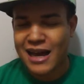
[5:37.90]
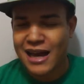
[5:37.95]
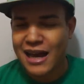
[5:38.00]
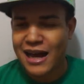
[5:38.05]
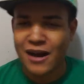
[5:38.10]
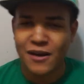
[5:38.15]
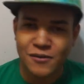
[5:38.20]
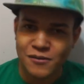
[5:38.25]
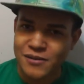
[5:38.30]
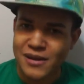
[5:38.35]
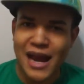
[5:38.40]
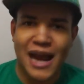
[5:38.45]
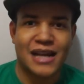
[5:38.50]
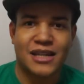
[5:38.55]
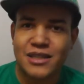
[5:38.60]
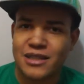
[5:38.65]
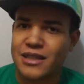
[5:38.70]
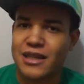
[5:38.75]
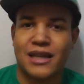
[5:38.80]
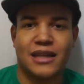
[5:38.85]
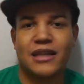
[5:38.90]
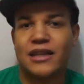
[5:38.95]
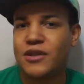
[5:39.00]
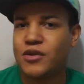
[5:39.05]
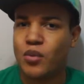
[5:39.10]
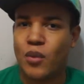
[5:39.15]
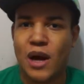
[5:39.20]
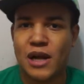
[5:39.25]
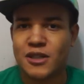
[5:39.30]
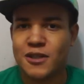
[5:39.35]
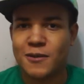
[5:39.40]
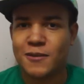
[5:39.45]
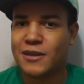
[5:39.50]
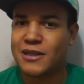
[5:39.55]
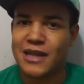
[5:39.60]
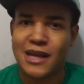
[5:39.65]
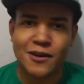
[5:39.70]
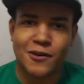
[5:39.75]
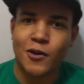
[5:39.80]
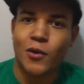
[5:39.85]
I'll actually at least watch them
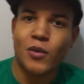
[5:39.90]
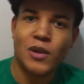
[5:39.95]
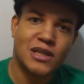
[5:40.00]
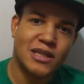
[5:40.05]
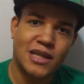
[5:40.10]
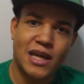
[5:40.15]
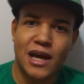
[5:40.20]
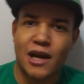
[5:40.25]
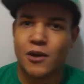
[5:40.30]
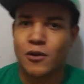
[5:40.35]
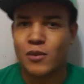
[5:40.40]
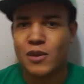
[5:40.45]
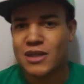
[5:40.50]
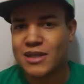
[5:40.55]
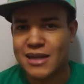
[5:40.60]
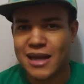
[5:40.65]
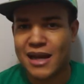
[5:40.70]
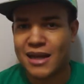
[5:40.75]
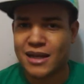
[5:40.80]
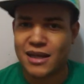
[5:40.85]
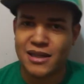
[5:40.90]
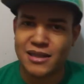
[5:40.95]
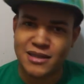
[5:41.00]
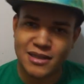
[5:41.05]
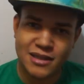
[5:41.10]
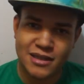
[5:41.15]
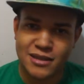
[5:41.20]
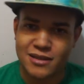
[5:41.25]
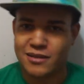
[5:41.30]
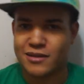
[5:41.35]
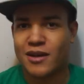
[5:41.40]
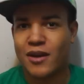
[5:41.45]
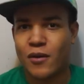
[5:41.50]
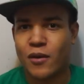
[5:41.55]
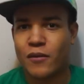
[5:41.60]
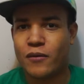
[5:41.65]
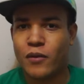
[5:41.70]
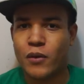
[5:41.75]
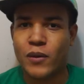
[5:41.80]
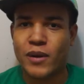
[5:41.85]
because I don't know what's cut or what's not cut to you know
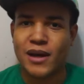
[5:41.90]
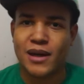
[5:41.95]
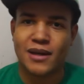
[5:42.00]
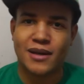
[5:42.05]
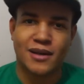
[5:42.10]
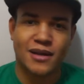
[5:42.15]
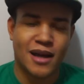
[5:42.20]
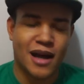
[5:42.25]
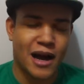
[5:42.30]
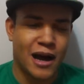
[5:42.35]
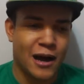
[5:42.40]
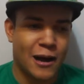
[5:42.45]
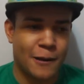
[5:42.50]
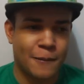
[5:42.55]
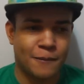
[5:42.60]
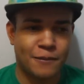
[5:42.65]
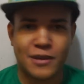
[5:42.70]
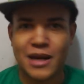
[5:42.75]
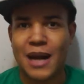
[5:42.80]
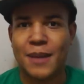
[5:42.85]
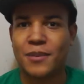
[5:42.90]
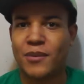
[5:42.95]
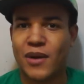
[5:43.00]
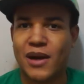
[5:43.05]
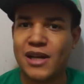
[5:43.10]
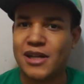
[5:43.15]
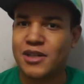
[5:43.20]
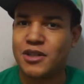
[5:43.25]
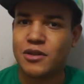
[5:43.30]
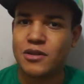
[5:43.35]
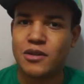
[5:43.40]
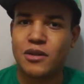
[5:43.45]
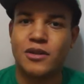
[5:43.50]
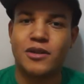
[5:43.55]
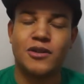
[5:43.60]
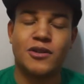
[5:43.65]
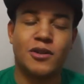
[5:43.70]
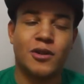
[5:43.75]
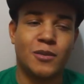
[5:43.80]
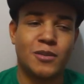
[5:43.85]
avoid um, copyright issues on
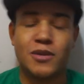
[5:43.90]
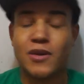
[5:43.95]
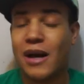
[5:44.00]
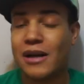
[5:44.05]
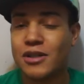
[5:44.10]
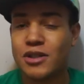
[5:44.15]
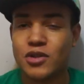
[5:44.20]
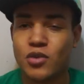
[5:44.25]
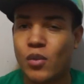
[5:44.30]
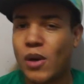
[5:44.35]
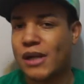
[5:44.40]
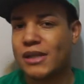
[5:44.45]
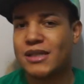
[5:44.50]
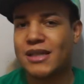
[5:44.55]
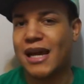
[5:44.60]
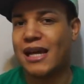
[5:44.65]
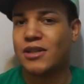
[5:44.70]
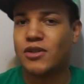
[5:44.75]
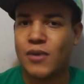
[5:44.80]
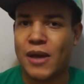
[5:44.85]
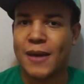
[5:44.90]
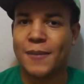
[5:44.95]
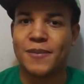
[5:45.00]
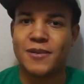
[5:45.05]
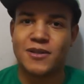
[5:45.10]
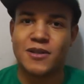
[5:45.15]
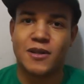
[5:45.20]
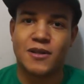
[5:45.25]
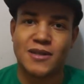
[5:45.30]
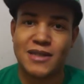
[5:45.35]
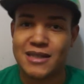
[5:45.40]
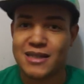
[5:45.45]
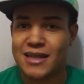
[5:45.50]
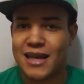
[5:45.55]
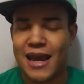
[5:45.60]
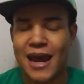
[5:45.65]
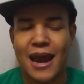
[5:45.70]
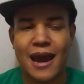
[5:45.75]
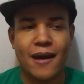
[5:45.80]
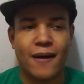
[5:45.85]
YouTube. So I'll just watch the actual episodes as
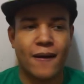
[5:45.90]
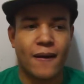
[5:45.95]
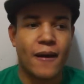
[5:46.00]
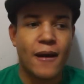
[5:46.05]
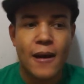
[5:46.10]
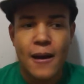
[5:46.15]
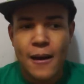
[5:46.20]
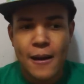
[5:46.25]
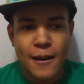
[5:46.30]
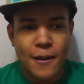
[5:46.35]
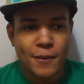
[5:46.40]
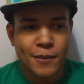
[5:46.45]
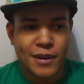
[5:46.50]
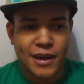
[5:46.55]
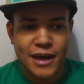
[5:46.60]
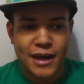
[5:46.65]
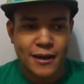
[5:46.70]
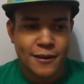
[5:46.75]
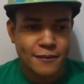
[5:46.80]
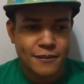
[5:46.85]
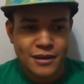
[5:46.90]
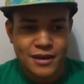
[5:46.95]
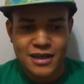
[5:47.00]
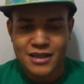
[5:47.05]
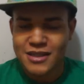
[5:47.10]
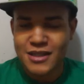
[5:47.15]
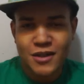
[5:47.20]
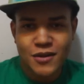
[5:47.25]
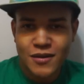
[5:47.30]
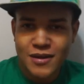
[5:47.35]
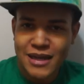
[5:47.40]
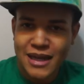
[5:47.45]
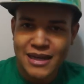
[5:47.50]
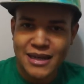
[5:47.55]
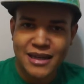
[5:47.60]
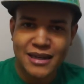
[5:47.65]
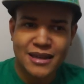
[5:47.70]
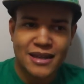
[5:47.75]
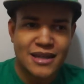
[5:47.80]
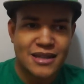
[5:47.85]
they air. But considering they
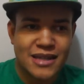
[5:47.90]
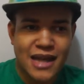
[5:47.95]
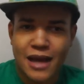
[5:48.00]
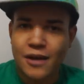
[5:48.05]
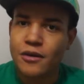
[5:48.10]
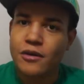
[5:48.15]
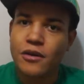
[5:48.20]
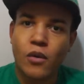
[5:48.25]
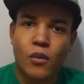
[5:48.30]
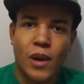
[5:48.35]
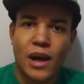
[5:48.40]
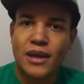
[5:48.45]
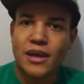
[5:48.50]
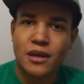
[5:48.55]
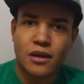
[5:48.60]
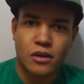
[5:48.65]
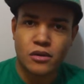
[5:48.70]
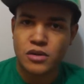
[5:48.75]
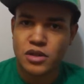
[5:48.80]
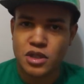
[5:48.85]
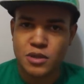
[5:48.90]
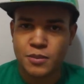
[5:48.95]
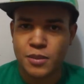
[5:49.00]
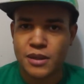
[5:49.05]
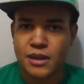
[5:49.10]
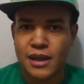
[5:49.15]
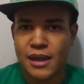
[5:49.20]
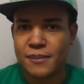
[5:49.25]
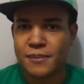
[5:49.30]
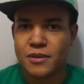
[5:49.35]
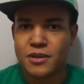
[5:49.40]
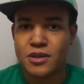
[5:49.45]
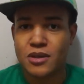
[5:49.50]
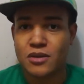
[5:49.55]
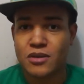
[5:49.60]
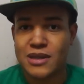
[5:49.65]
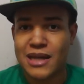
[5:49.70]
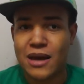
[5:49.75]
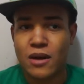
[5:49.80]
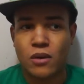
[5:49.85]
did this, I don't know why they don't just put the
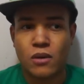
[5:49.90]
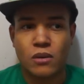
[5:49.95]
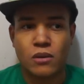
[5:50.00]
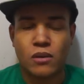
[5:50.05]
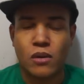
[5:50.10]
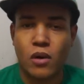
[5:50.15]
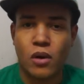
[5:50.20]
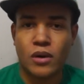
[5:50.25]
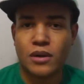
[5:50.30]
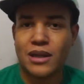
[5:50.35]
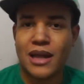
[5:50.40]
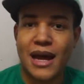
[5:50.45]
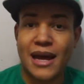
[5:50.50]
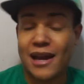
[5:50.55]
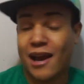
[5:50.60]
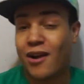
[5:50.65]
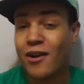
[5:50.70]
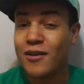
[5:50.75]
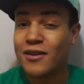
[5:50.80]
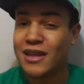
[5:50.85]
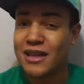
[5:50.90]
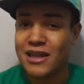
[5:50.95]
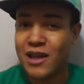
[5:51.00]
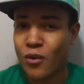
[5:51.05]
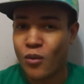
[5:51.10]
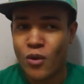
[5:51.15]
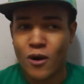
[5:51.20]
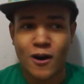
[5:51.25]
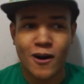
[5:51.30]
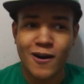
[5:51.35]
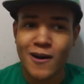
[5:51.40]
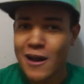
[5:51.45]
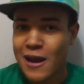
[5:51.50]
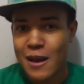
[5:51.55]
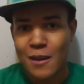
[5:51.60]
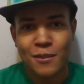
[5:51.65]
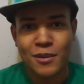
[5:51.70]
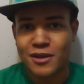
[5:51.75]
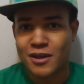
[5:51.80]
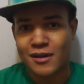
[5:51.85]
episodes out online. I heard that they were,
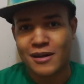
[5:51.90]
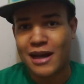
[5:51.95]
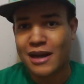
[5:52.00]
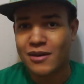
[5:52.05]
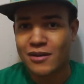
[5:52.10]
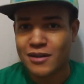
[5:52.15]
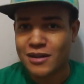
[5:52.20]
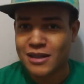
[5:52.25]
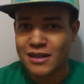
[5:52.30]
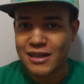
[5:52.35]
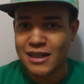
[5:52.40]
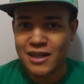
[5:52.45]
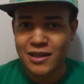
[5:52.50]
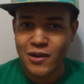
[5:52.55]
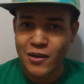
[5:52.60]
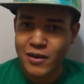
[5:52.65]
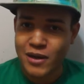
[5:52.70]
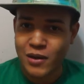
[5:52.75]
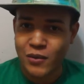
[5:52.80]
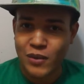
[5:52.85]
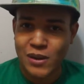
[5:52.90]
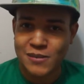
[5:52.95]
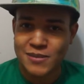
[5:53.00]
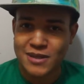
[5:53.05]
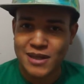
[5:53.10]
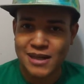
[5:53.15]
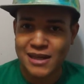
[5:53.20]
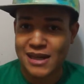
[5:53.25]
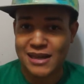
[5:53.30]
but they're not on the Nickelodeon website.